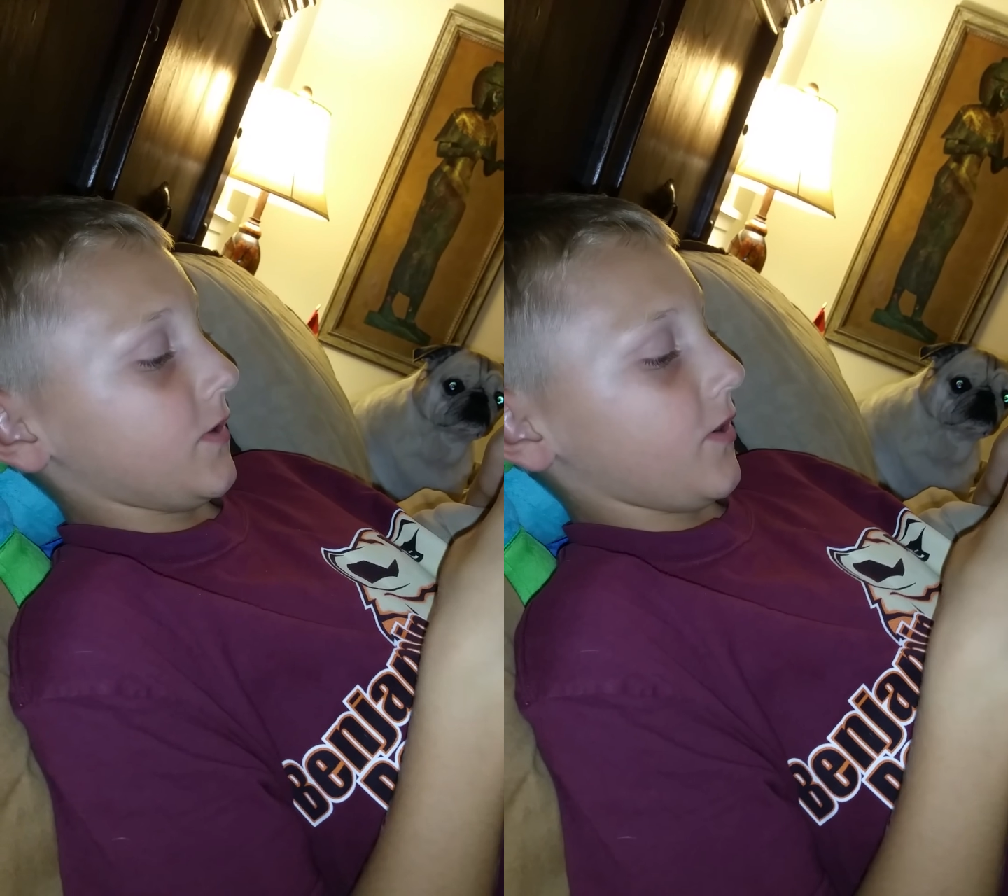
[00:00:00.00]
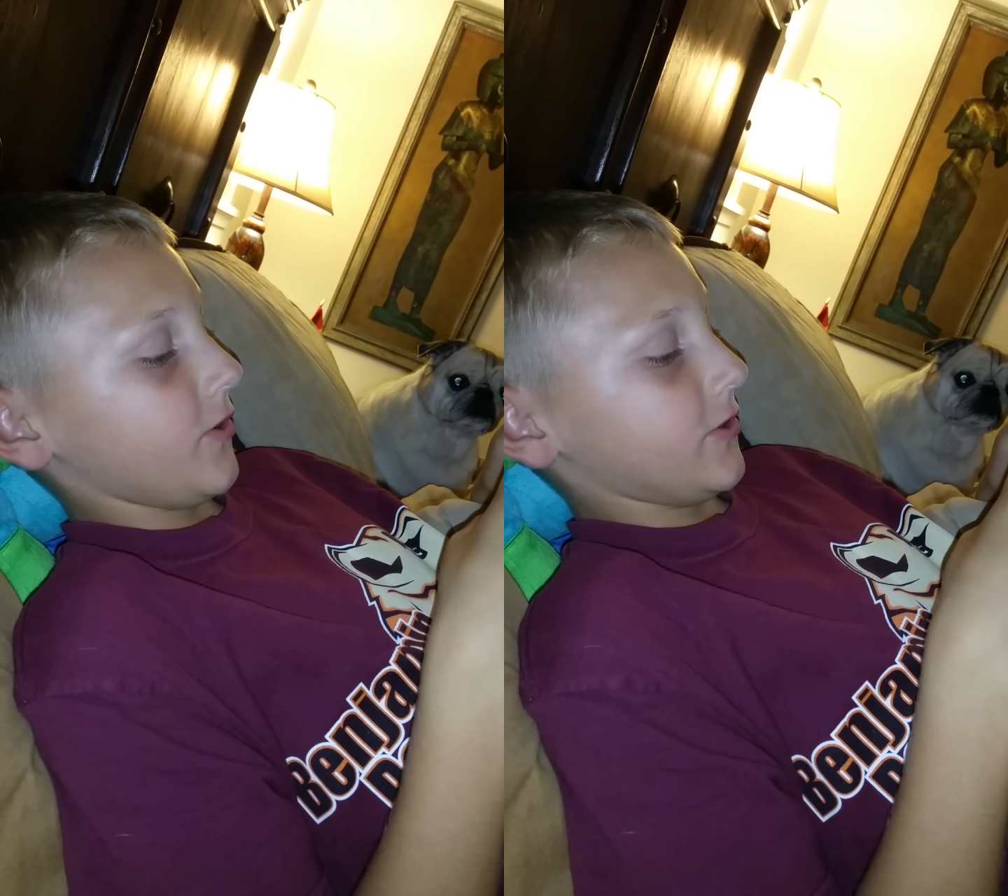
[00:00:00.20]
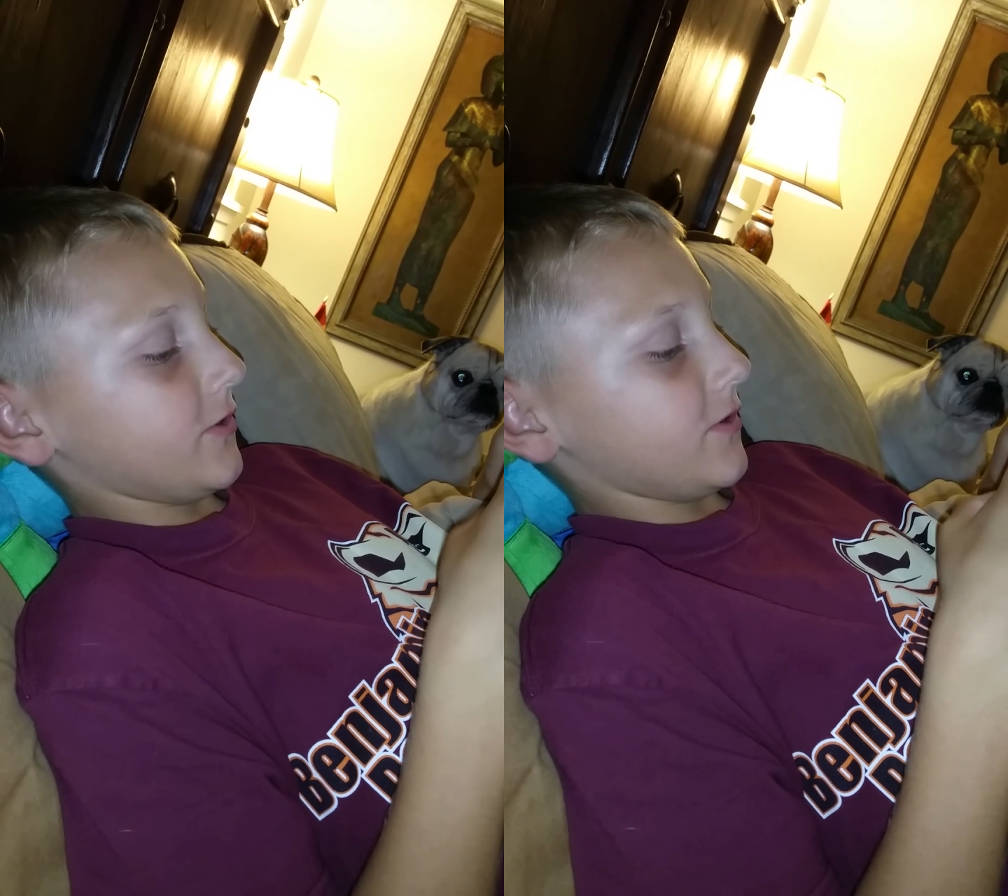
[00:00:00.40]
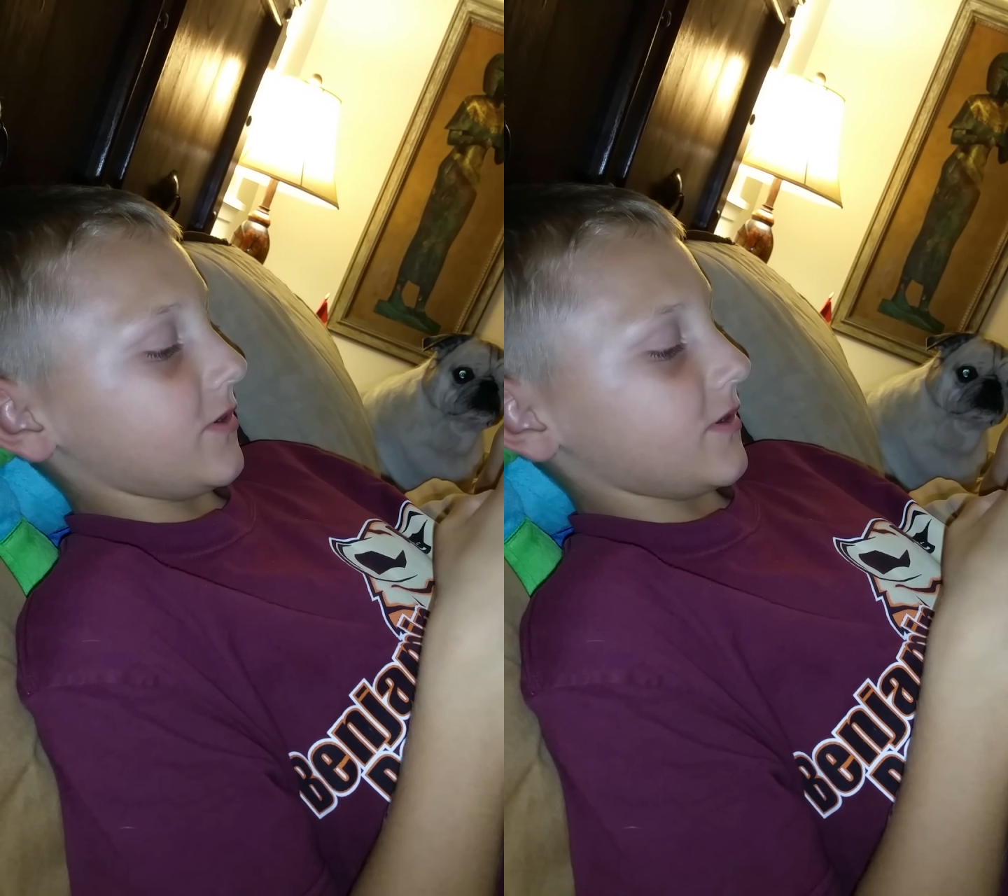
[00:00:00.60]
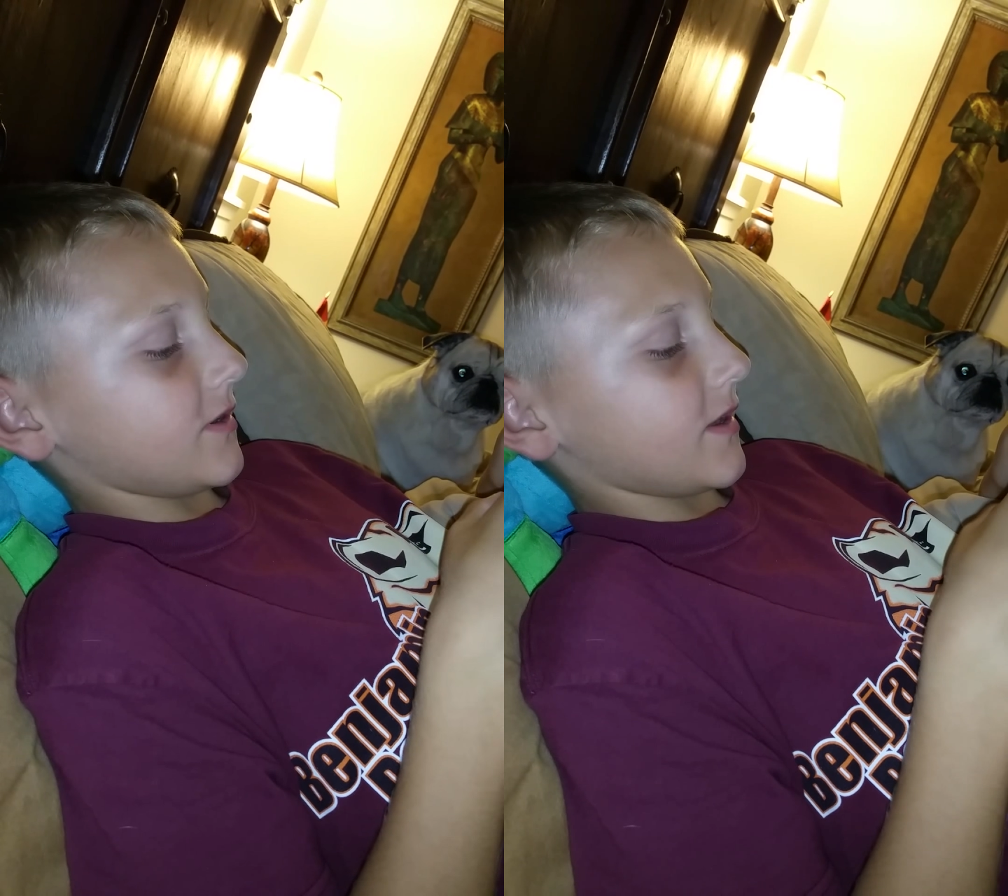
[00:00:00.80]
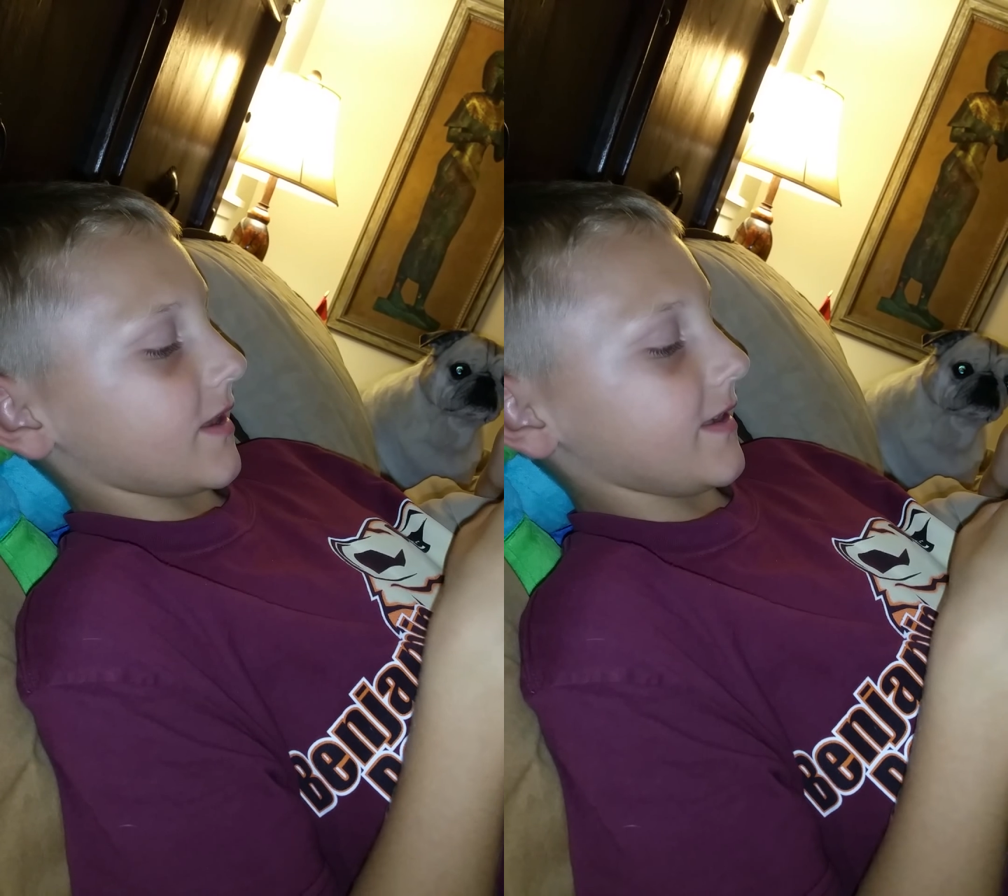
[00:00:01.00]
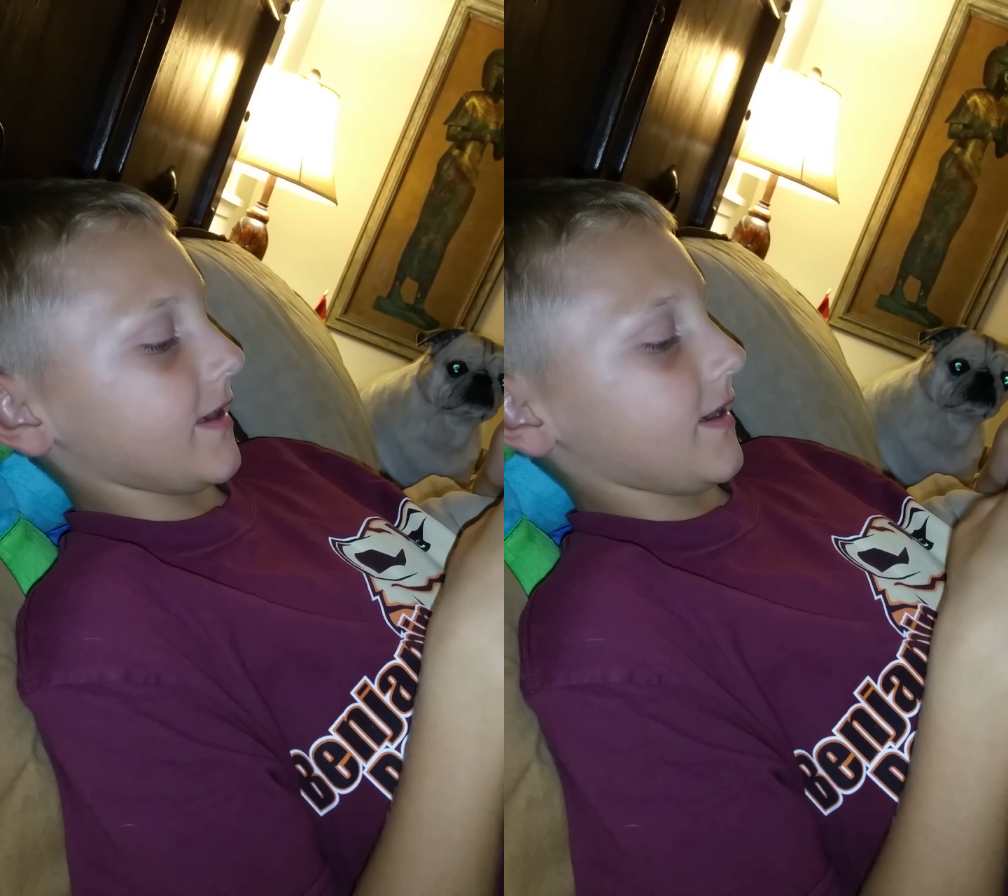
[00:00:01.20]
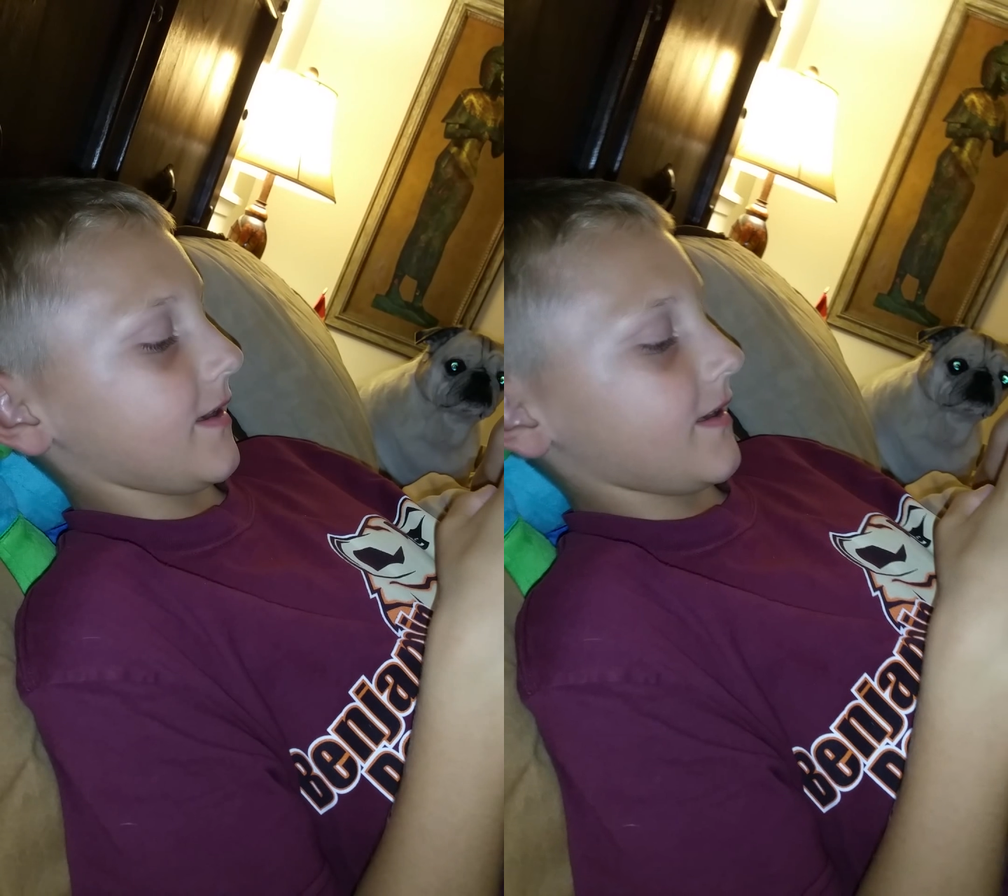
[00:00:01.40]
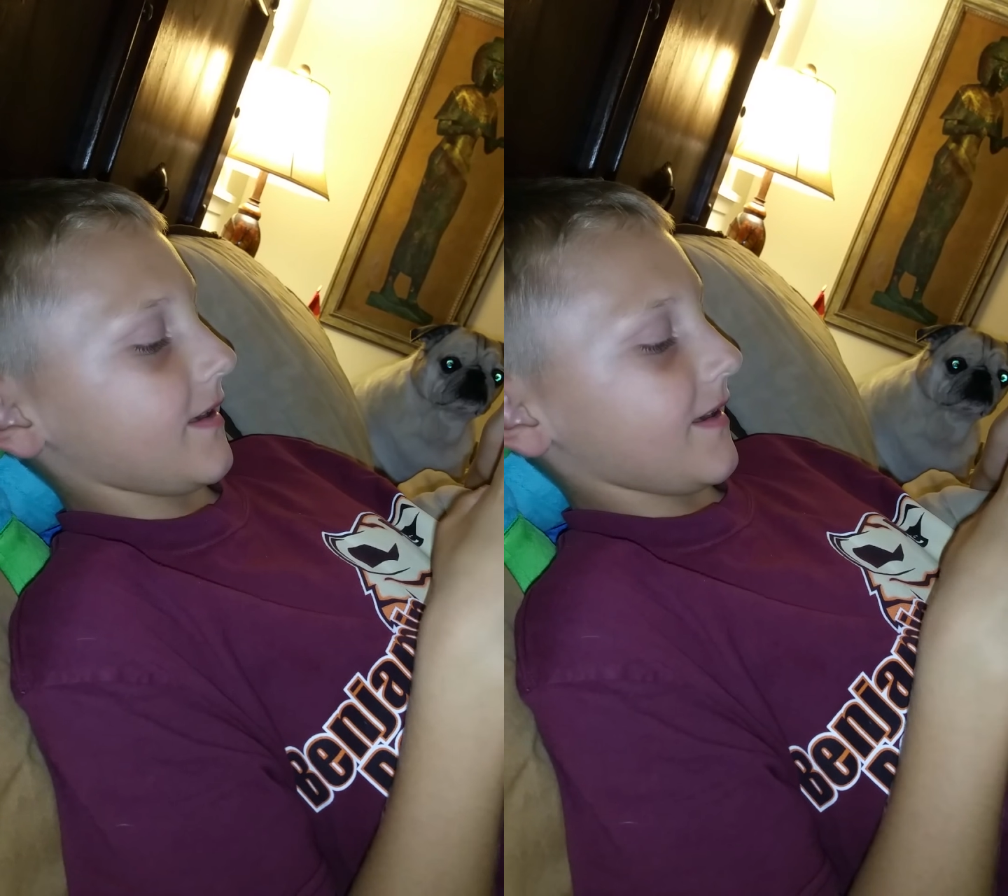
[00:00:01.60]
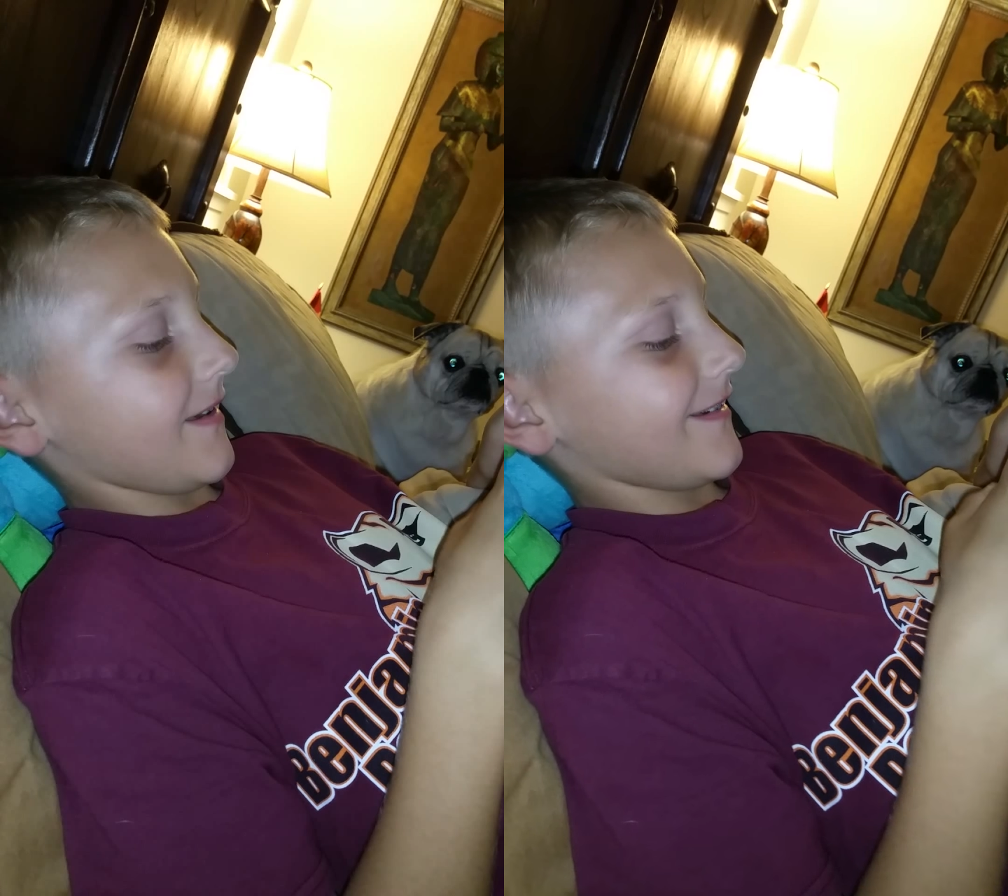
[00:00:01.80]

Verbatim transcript: huh. Stop yeah. making